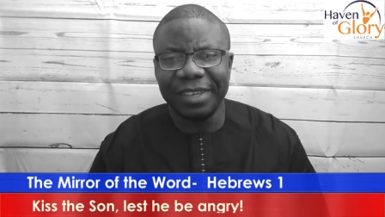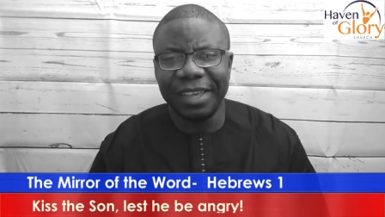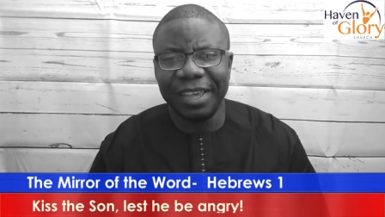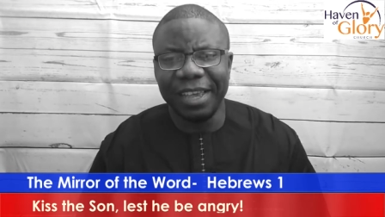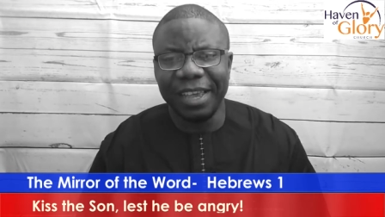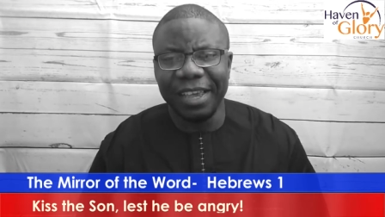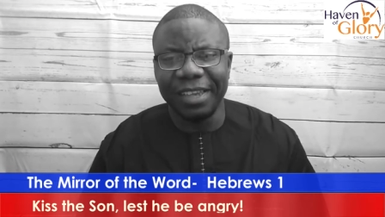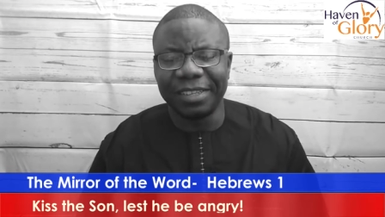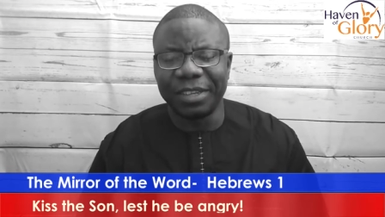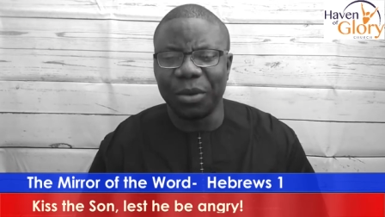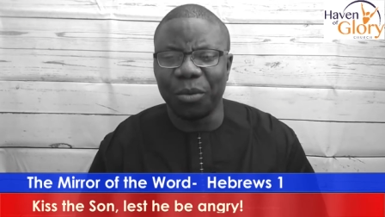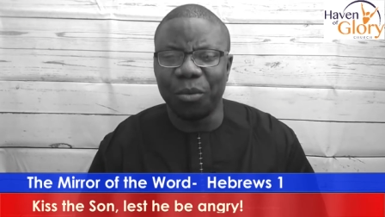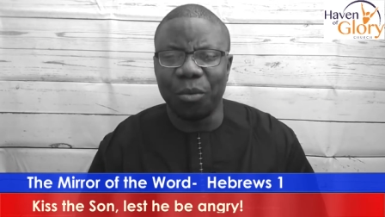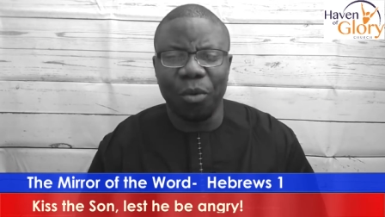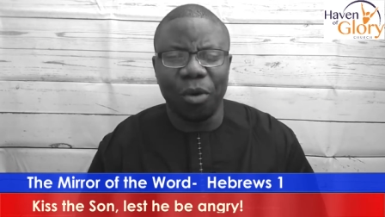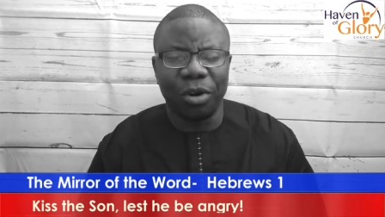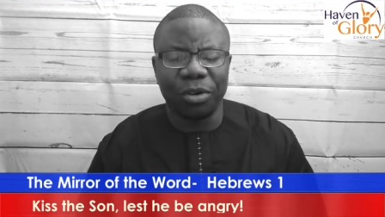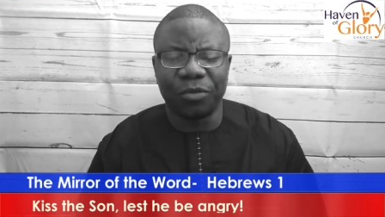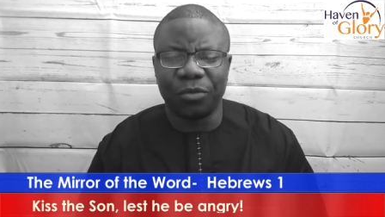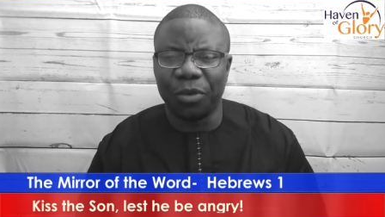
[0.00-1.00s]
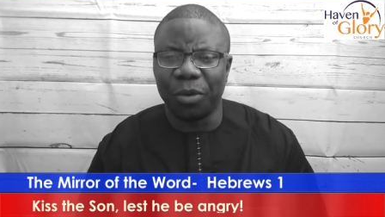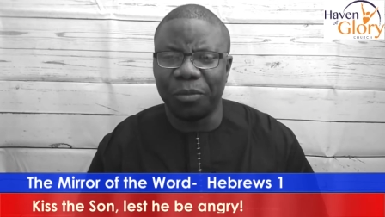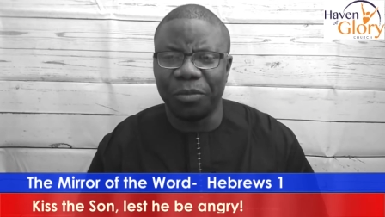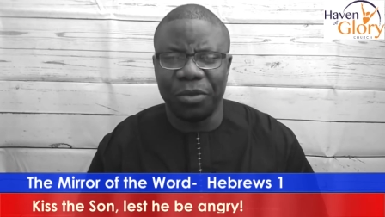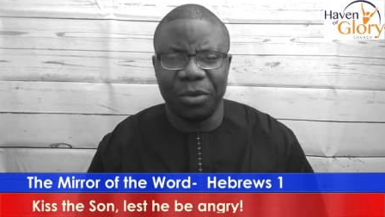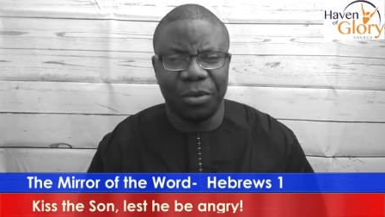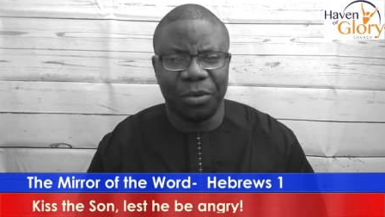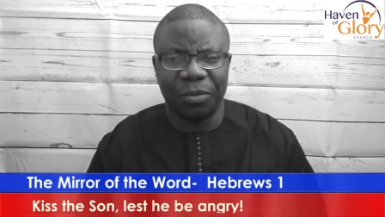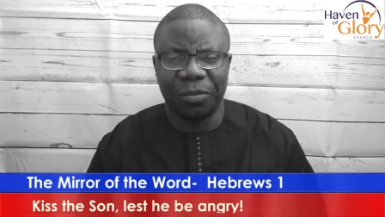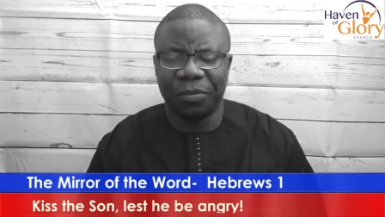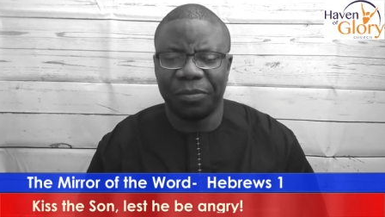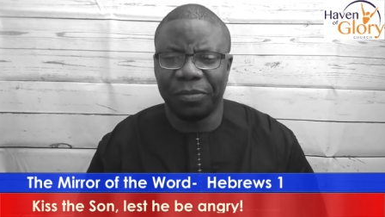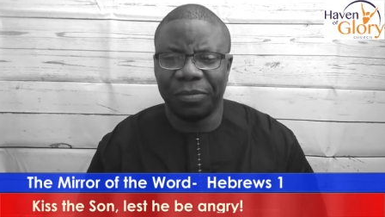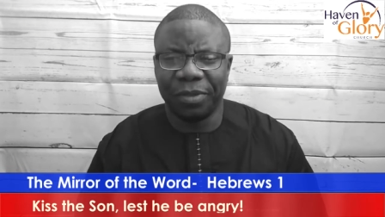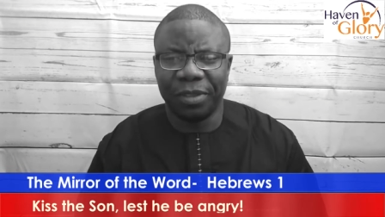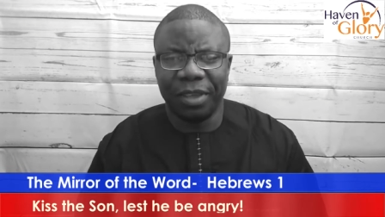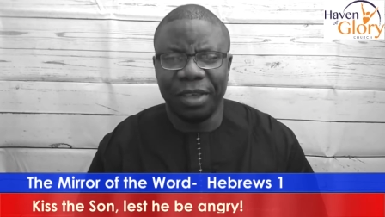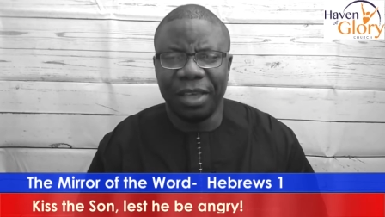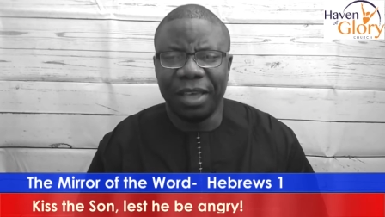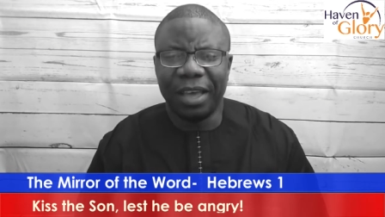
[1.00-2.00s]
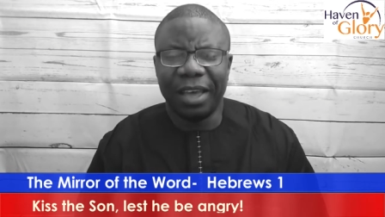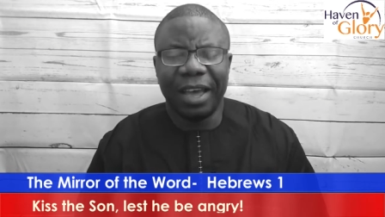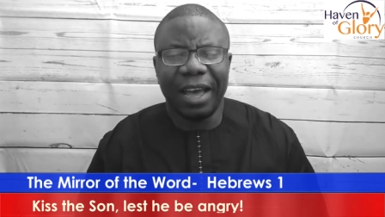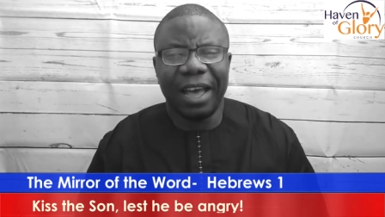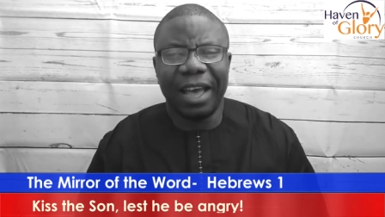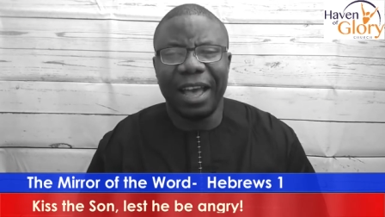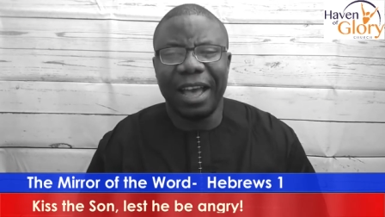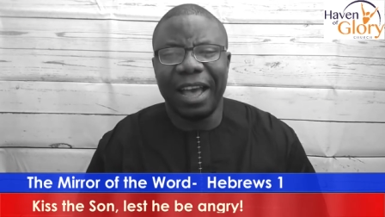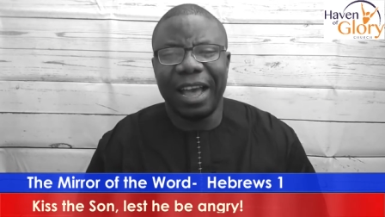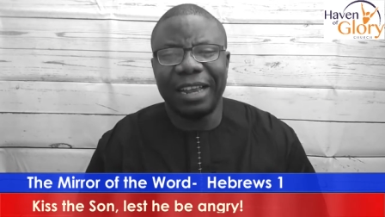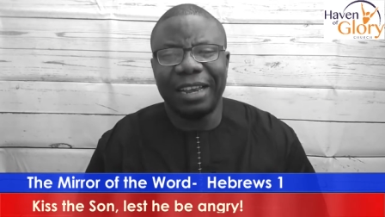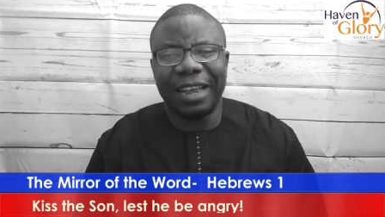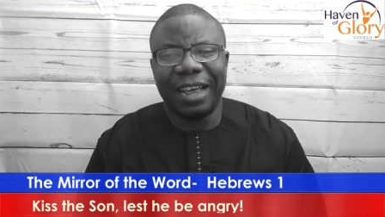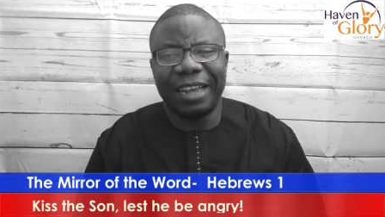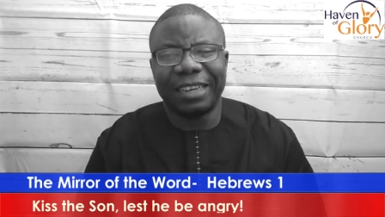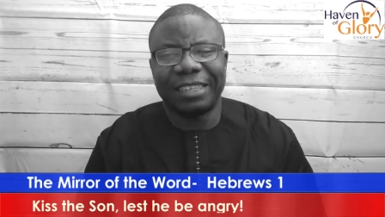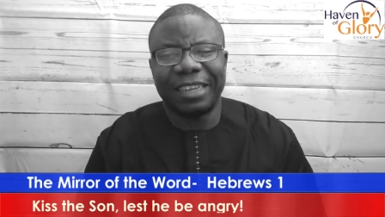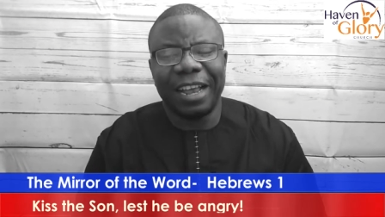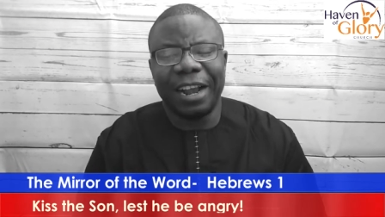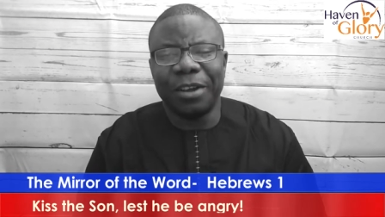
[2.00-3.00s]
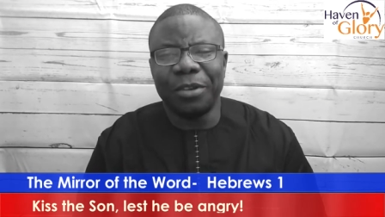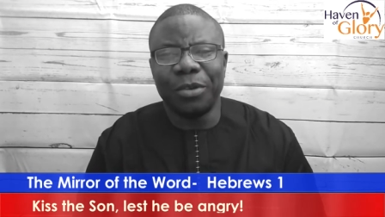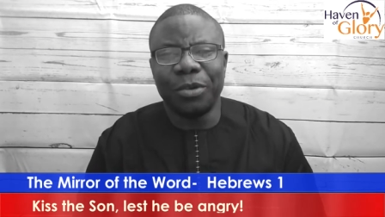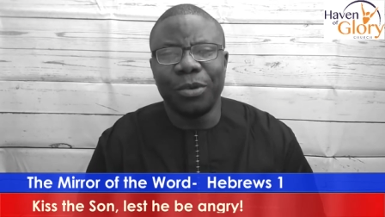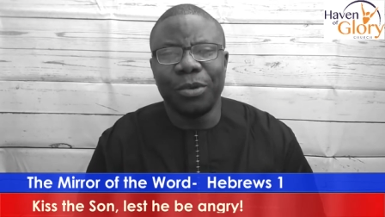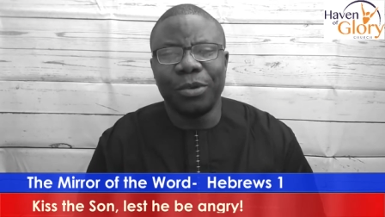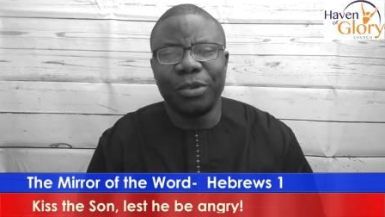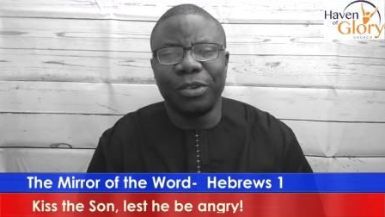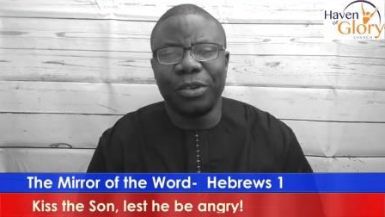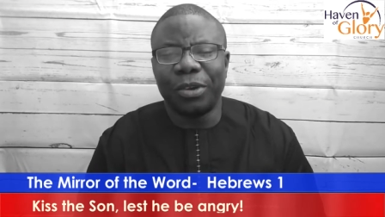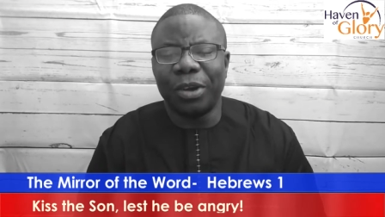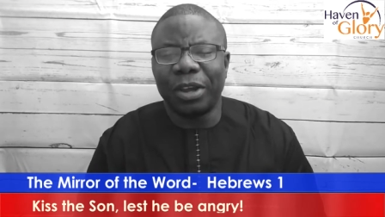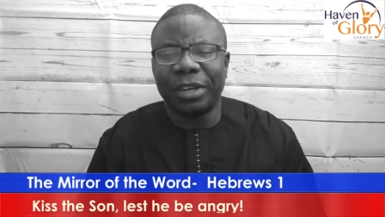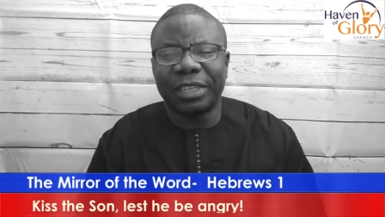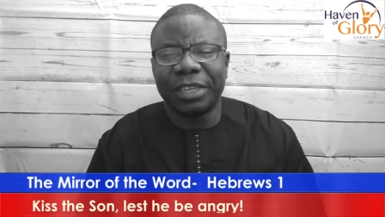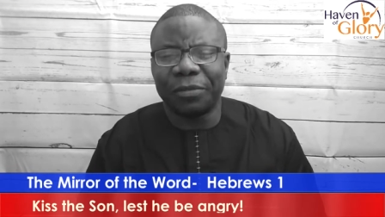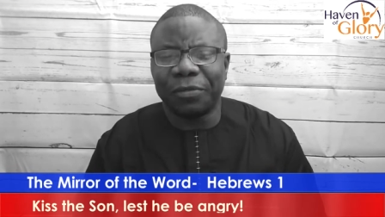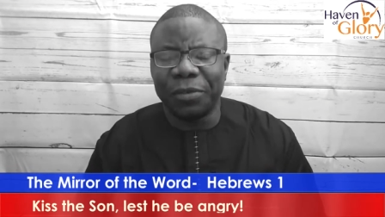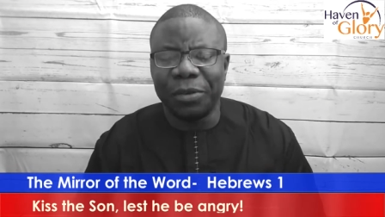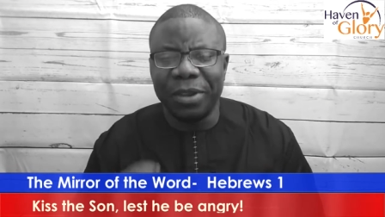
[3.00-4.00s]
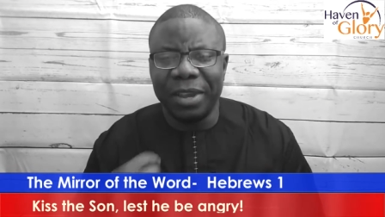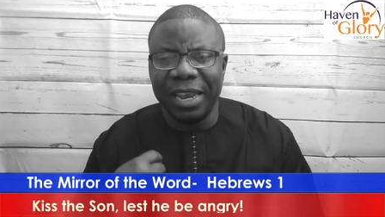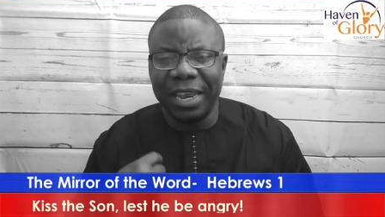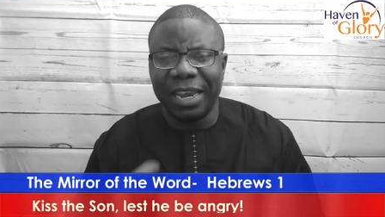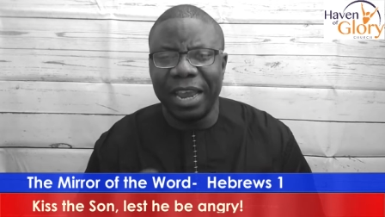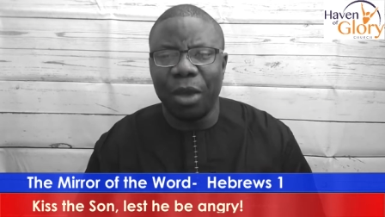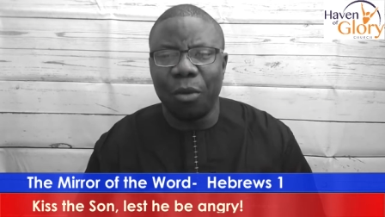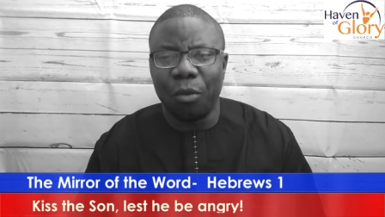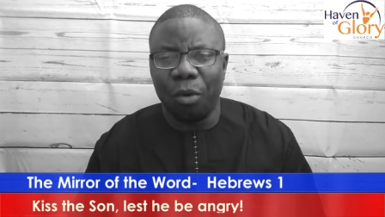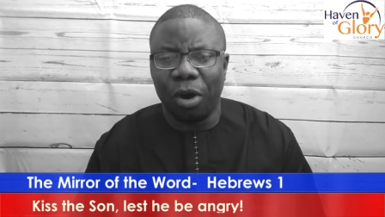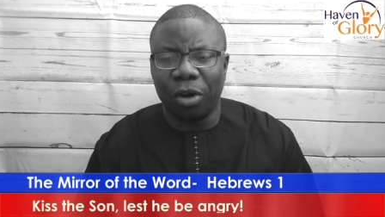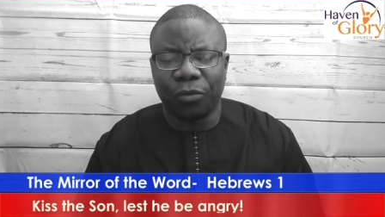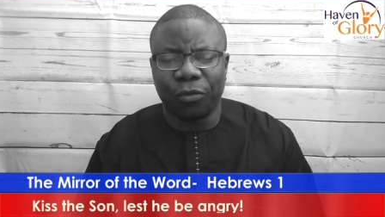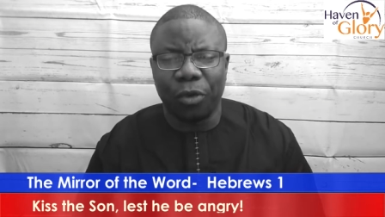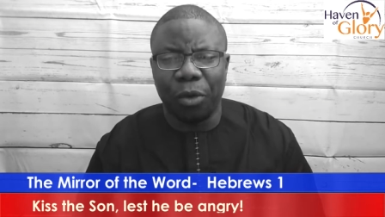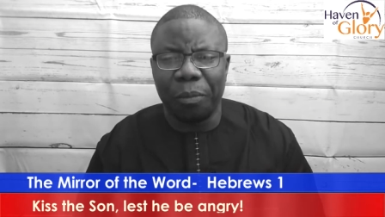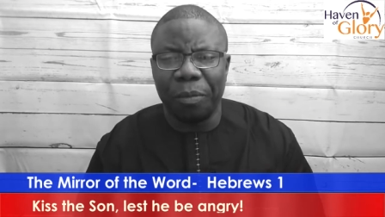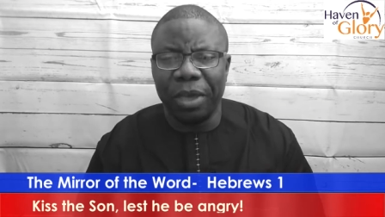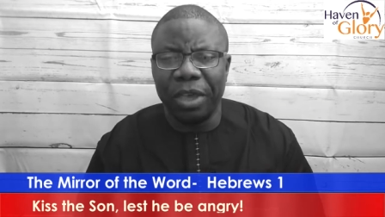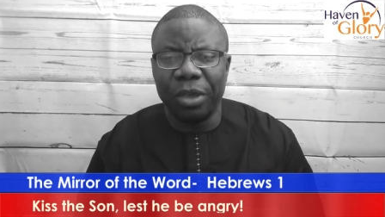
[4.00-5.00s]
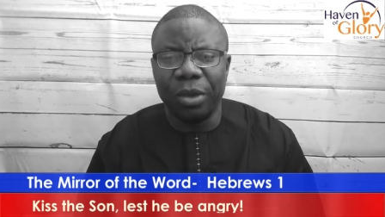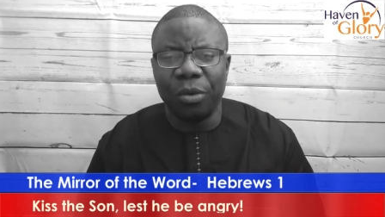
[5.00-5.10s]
is a word from you. I, I, I, tell you, you don't even need a word from me.